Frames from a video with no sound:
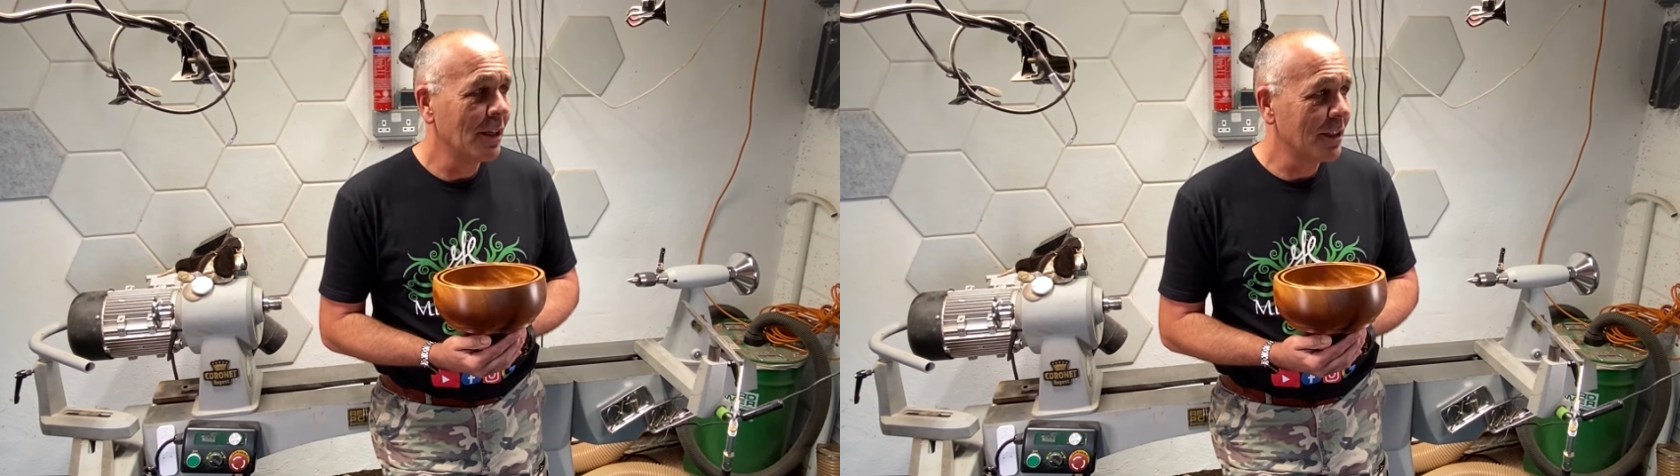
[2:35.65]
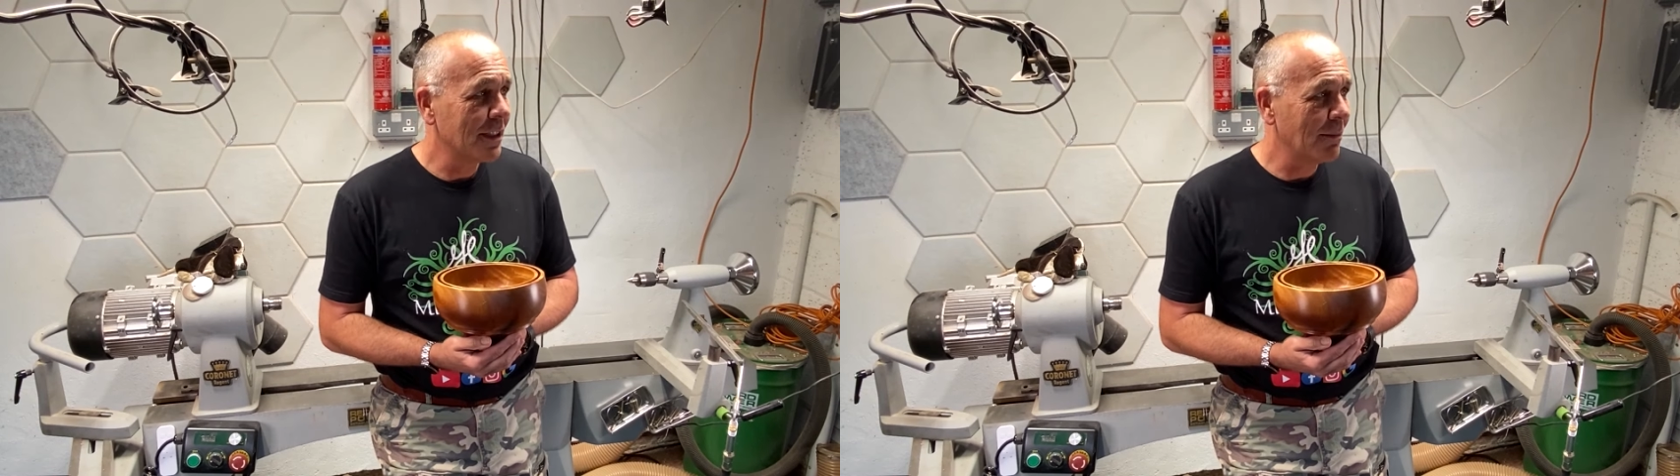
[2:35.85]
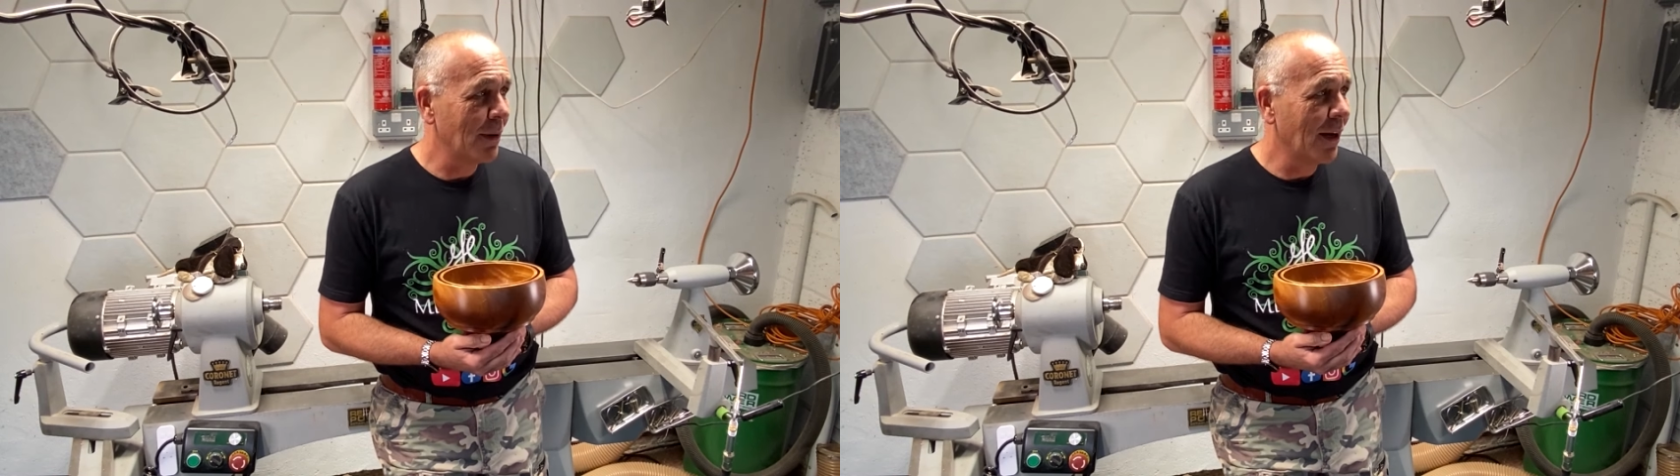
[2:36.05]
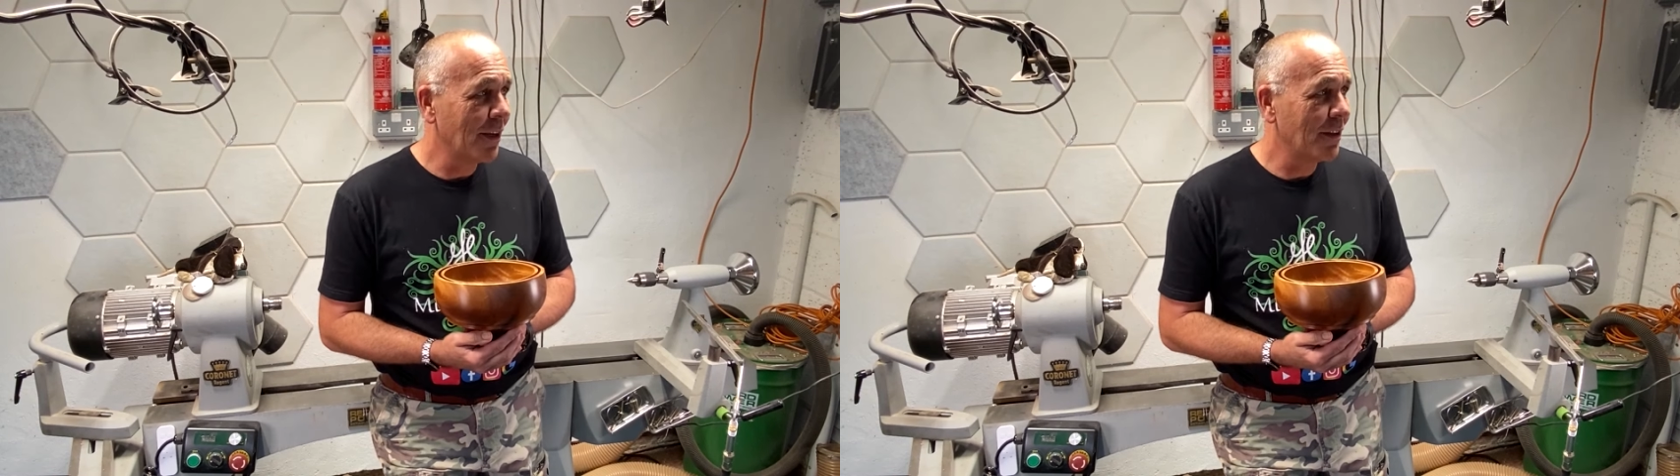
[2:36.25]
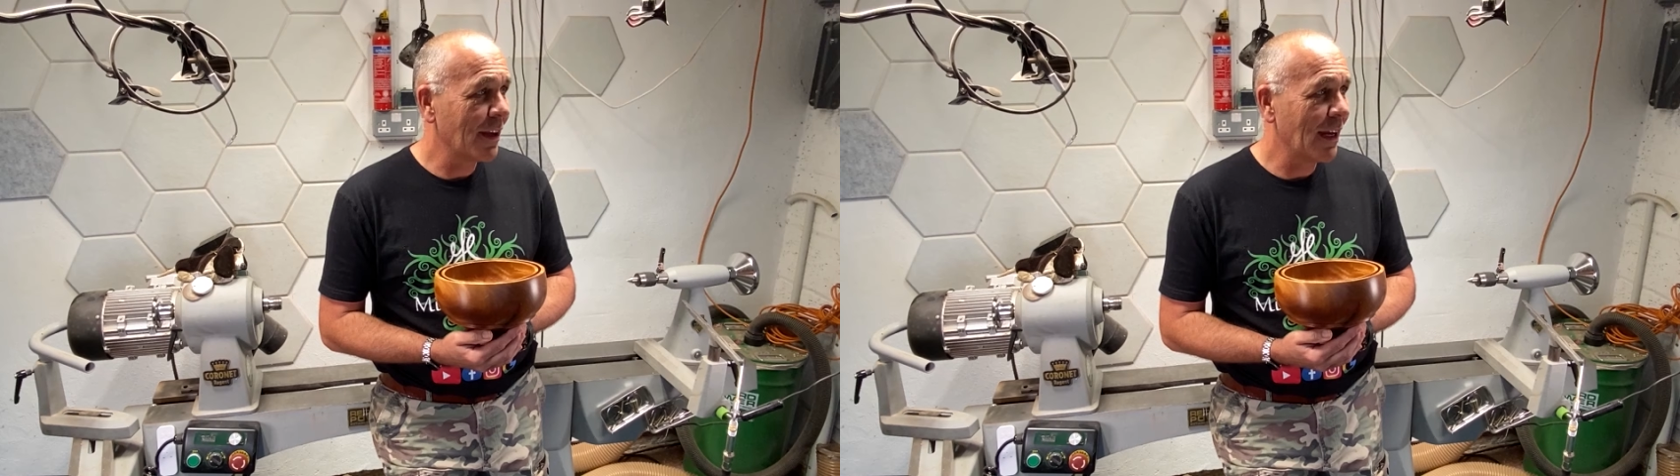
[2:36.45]
sat
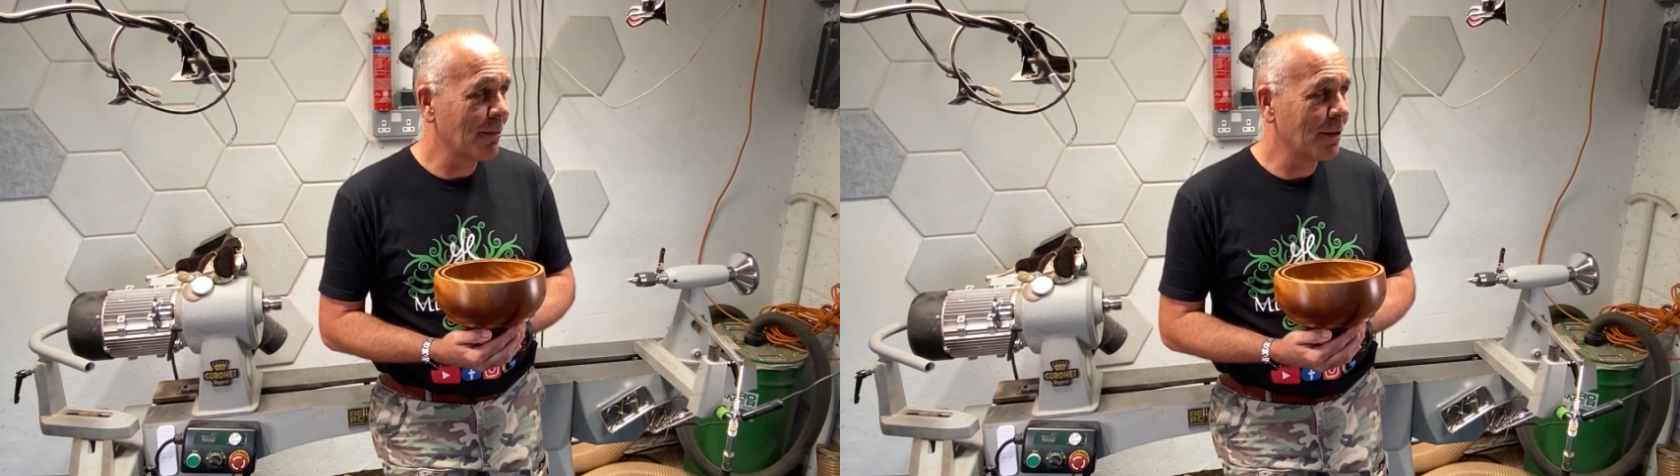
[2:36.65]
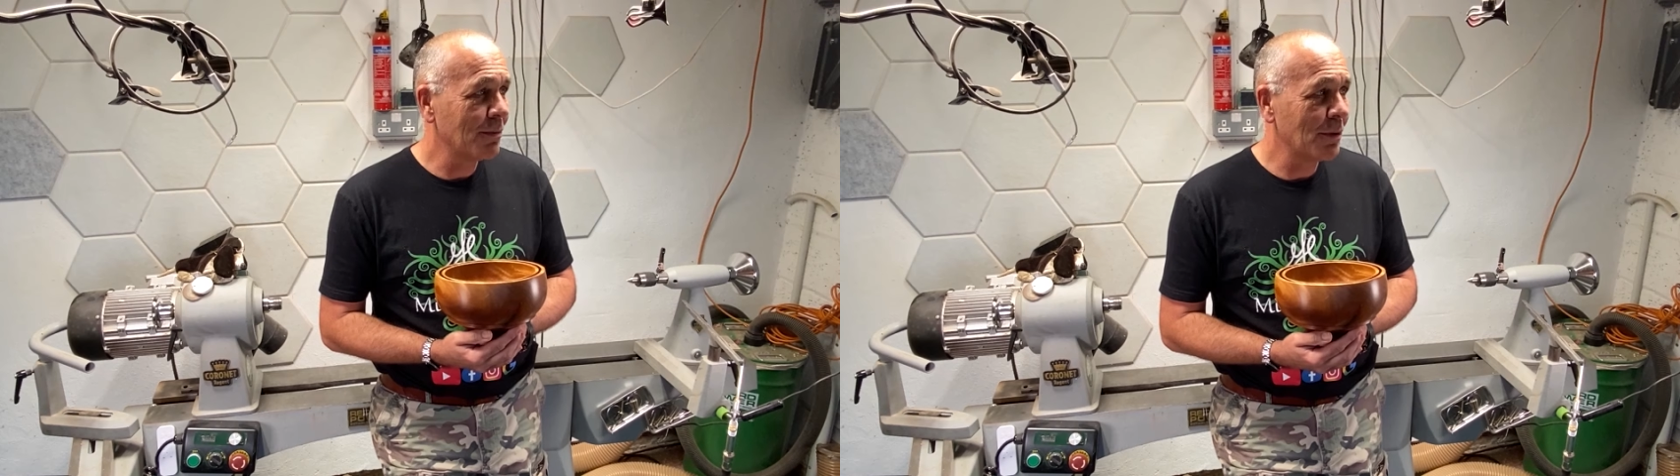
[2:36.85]
behind the cameras,